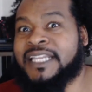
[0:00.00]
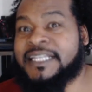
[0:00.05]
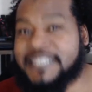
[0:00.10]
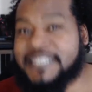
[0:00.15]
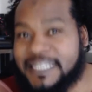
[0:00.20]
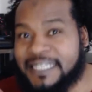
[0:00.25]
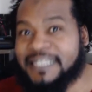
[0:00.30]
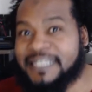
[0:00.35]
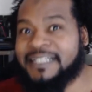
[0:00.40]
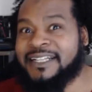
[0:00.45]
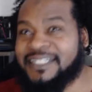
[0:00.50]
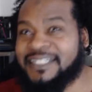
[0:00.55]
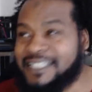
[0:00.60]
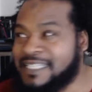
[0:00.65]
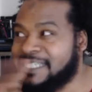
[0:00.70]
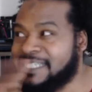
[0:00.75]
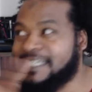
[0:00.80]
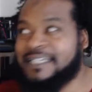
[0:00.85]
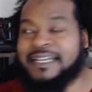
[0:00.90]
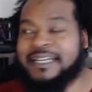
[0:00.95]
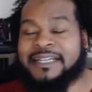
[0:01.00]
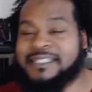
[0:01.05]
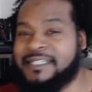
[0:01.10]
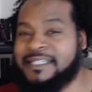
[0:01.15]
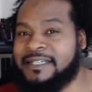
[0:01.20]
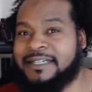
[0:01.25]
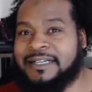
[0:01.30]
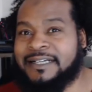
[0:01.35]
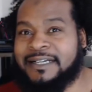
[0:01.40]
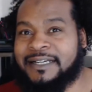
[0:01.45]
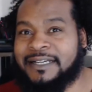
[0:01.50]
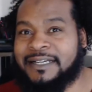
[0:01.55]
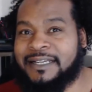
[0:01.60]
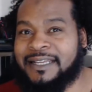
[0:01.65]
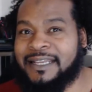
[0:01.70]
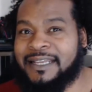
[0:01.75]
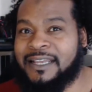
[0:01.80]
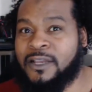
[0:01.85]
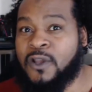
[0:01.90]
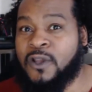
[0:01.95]
You see the disconnect here?
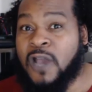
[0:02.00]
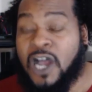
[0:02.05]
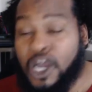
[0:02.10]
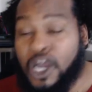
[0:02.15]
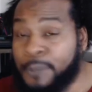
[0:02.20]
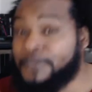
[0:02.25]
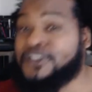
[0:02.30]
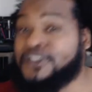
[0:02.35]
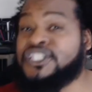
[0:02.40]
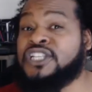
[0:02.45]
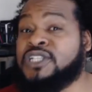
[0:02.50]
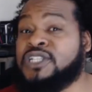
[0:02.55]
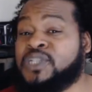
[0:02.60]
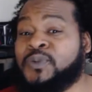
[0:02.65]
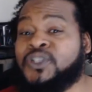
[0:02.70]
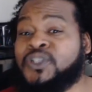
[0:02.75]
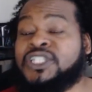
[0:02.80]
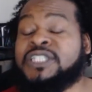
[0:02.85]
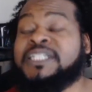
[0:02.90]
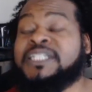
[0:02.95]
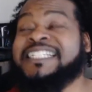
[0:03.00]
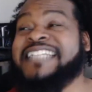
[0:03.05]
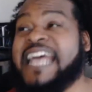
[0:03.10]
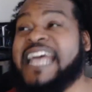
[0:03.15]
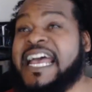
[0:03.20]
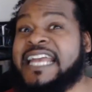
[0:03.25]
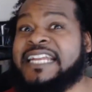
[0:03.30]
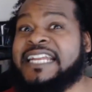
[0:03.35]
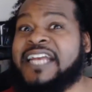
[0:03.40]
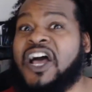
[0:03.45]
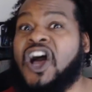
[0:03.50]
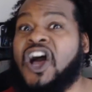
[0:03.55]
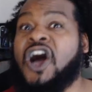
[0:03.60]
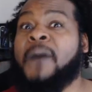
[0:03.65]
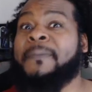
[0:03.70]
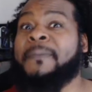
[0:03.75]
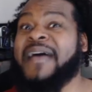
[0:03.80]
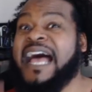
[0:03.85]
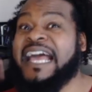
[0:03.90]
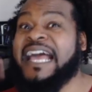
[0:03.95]
A Muslim is supposed to stand
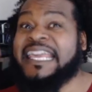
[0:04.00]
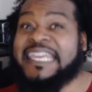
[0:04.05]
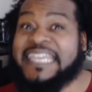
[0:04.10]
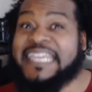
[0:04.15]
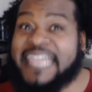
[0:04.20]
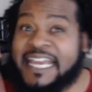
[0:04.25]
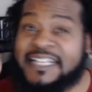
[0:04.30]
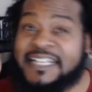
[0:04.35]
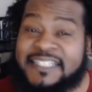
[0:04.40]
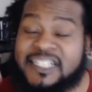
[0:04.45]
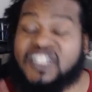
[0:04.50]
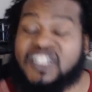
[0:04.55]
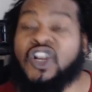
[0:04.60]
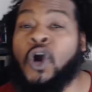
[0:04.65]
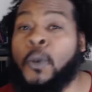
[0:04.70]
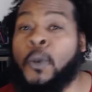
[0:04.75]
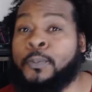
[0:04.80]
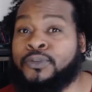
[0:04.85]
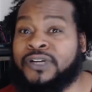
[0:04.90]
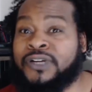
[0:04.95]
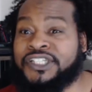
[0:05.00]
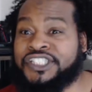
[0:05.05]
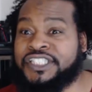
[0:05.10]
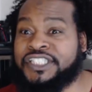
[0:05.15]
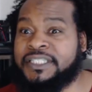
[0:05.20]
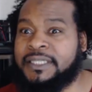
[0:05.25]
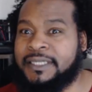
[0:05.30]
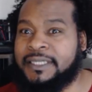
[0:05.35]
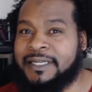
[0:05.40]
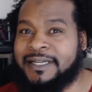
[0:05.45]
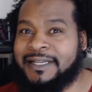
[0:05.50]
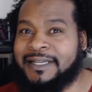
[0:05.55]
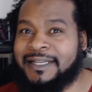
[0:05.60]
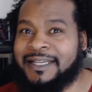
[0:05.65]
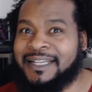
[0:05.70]
up against oppression.